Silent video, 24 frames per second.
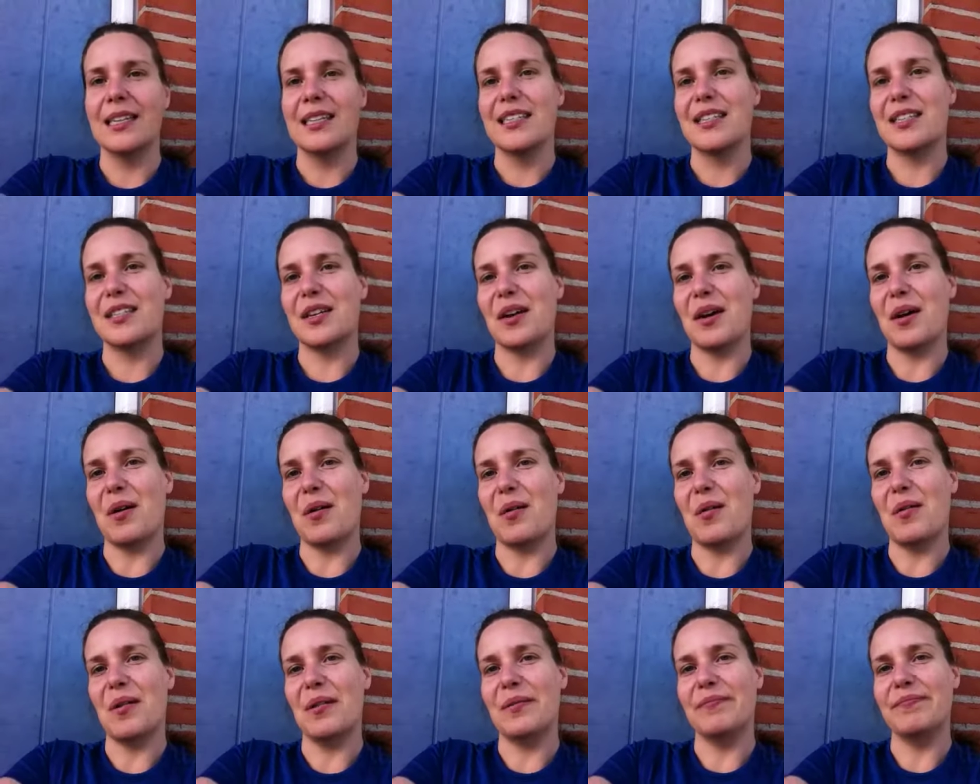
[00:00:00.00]

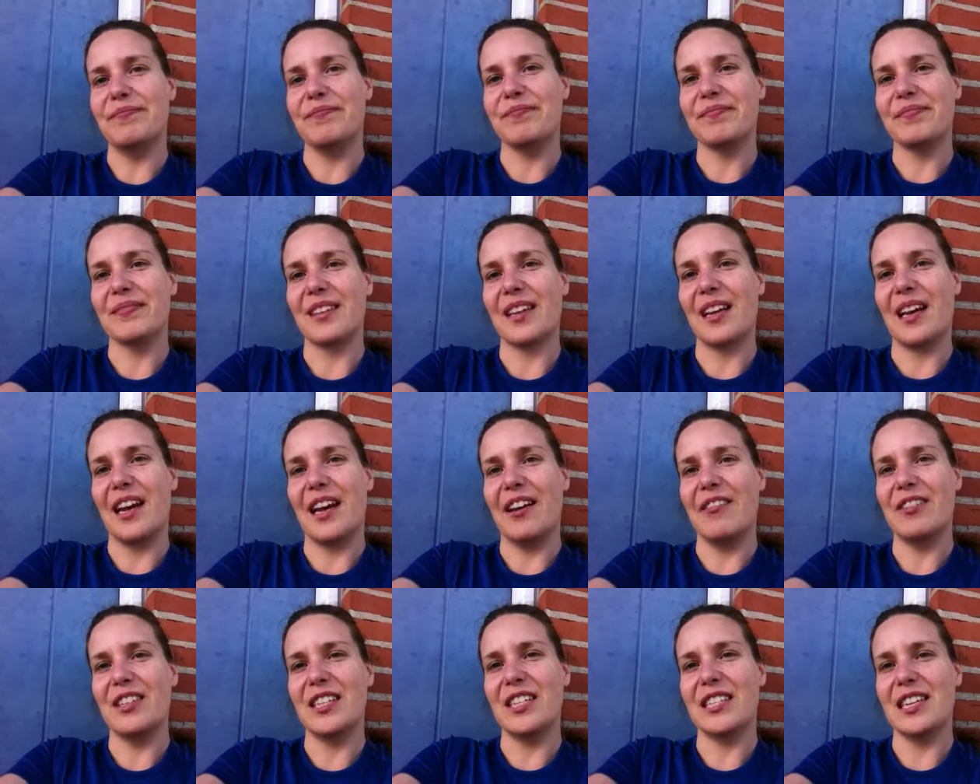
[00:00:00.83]
So
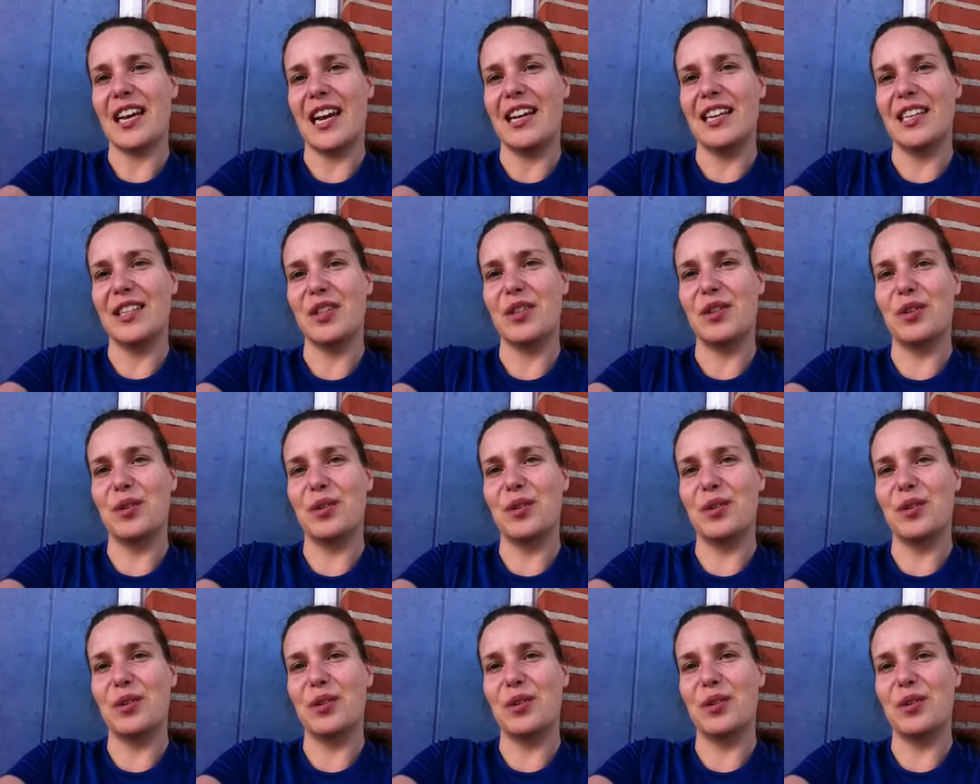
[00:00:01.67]
I've decided